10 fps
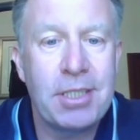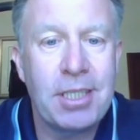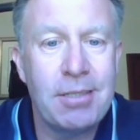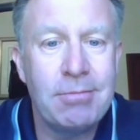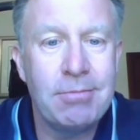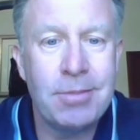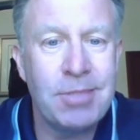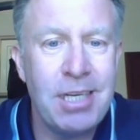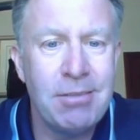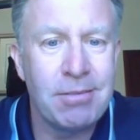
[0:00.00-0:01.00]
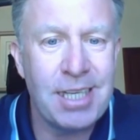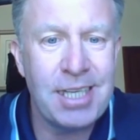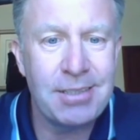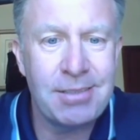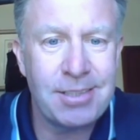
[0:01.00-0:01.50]
And I go, well, no, I
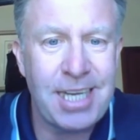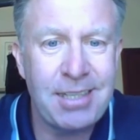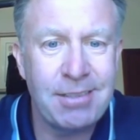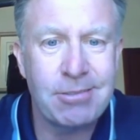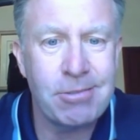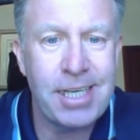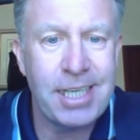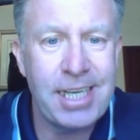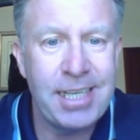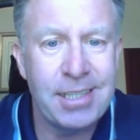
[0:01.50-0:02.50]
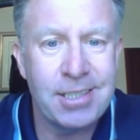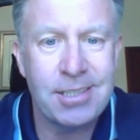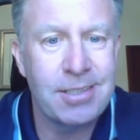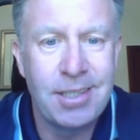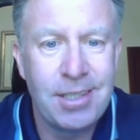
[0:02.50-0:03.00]
had 10 great
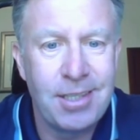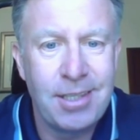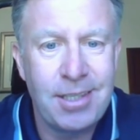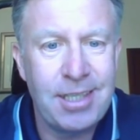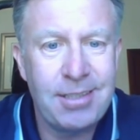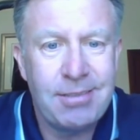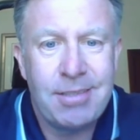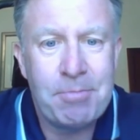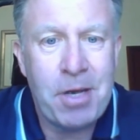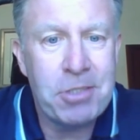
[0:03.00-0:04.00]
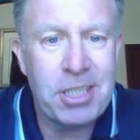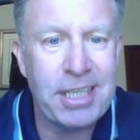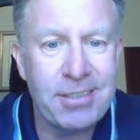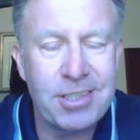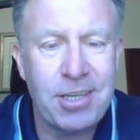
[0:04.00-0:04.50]
years in
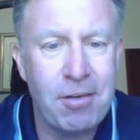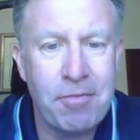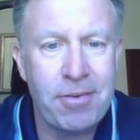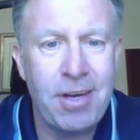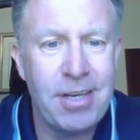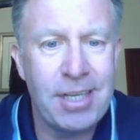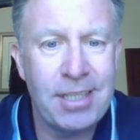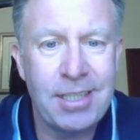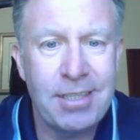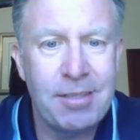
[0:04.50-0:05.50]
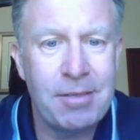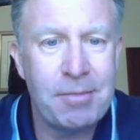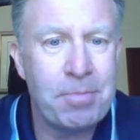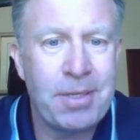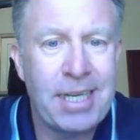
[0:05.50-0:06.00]
mostly in the top flight. You know,
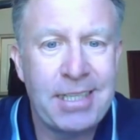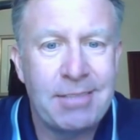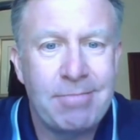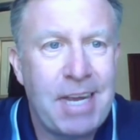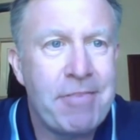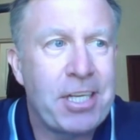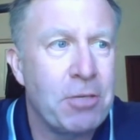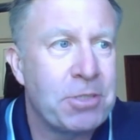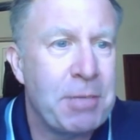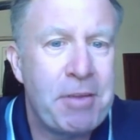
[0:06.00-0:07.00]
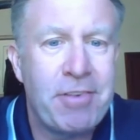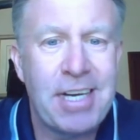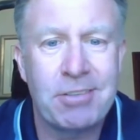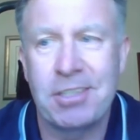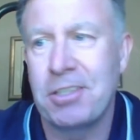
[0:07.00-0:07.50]
I played in FA Cup
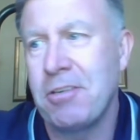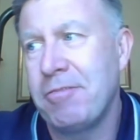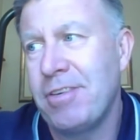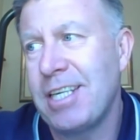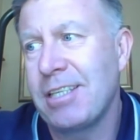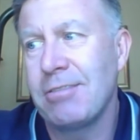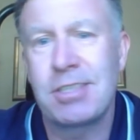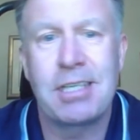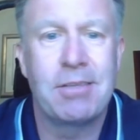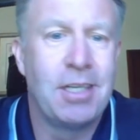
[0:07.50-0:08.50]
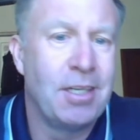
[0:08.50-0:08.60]
semi-finals, in cup finals,